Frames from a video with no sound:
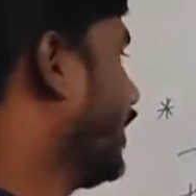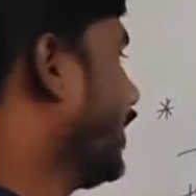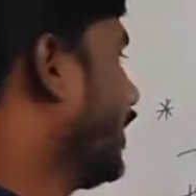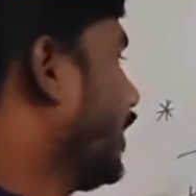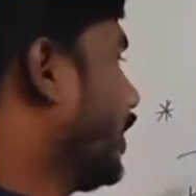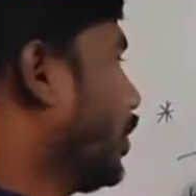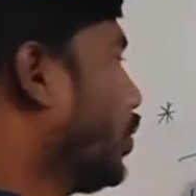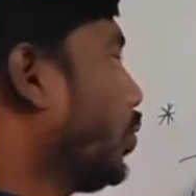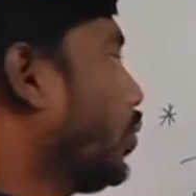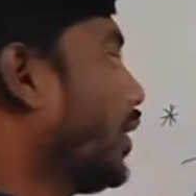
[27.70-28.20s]

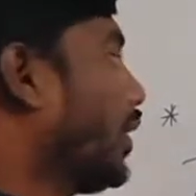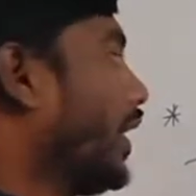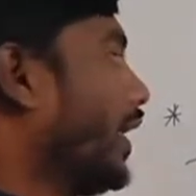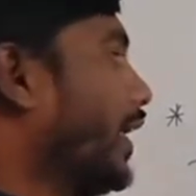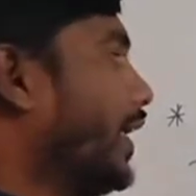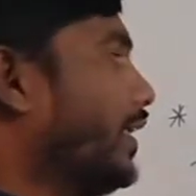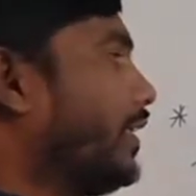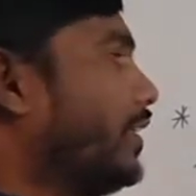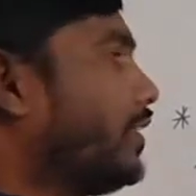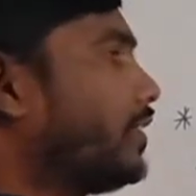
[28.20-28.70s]

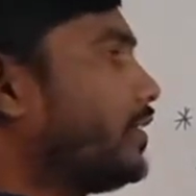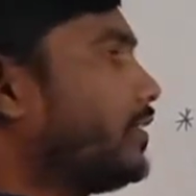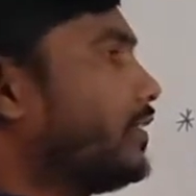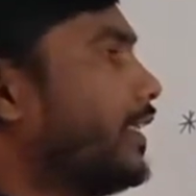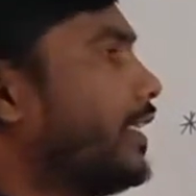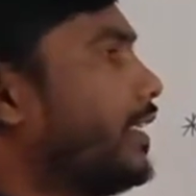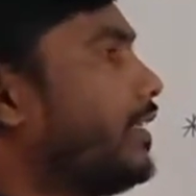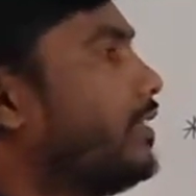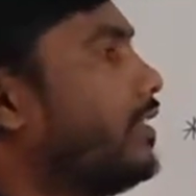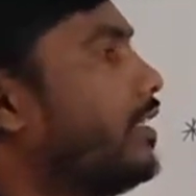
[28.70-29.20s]
intersect the
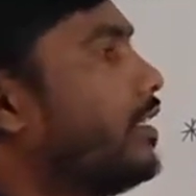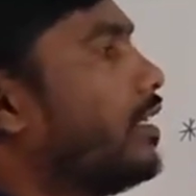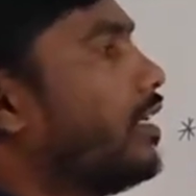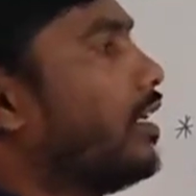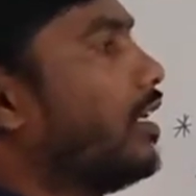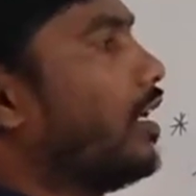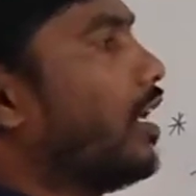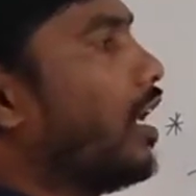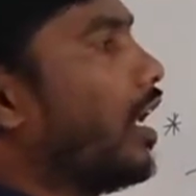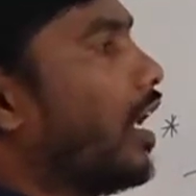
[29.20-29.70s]

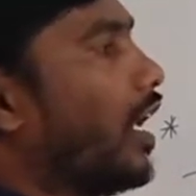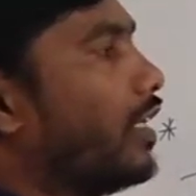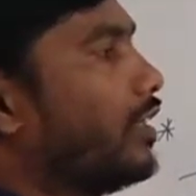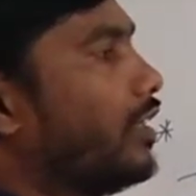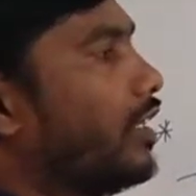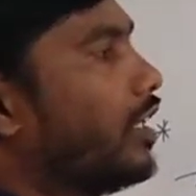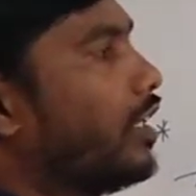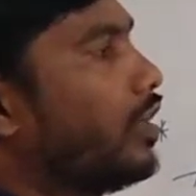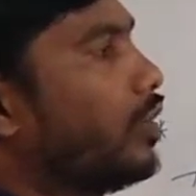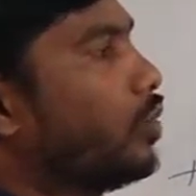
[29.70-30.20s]
other two
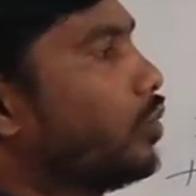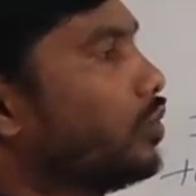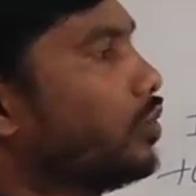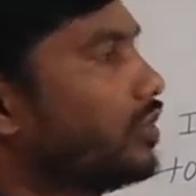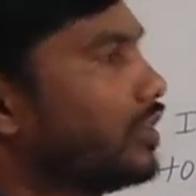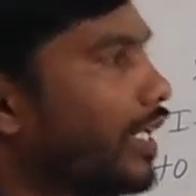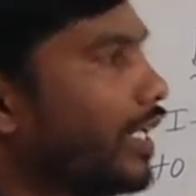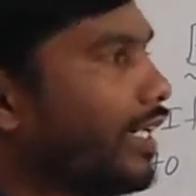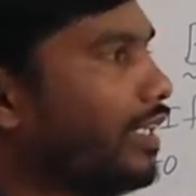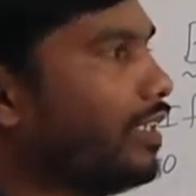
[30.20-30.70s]
sides
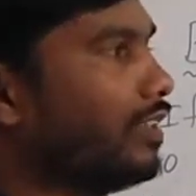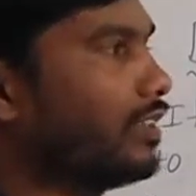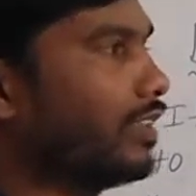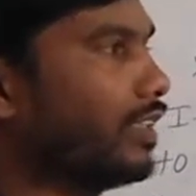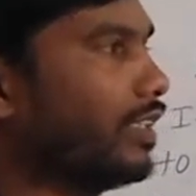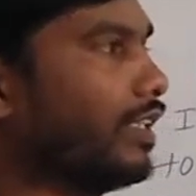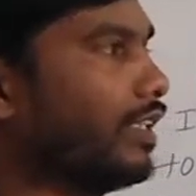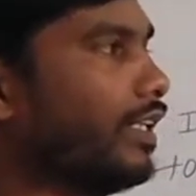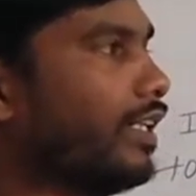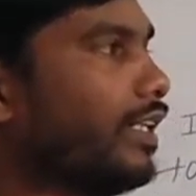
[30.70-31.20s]

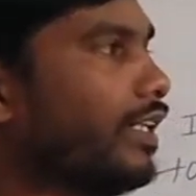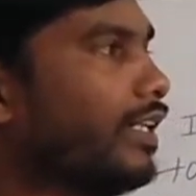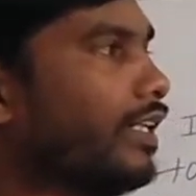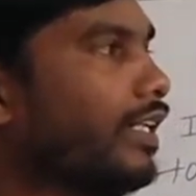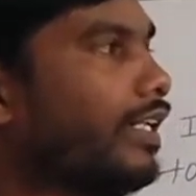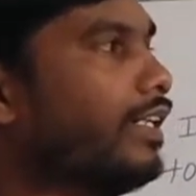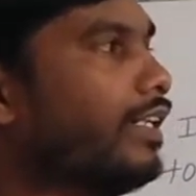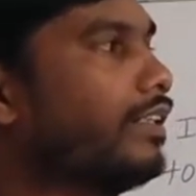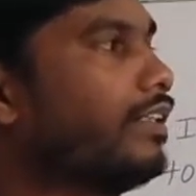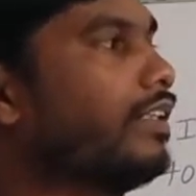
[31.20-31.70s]
in
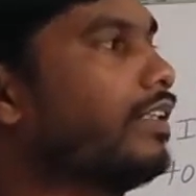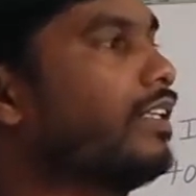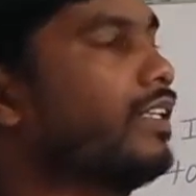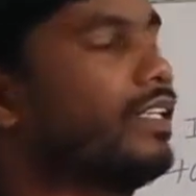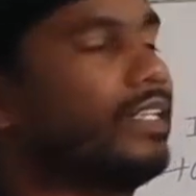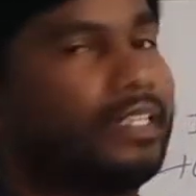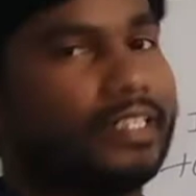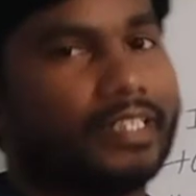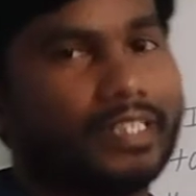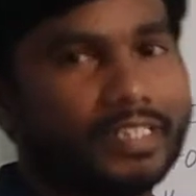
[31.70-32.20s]

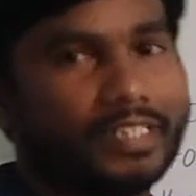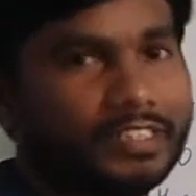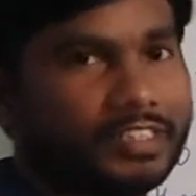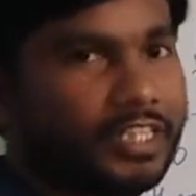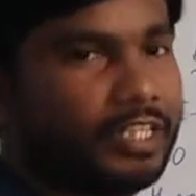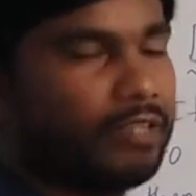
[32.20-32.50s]
distinct points,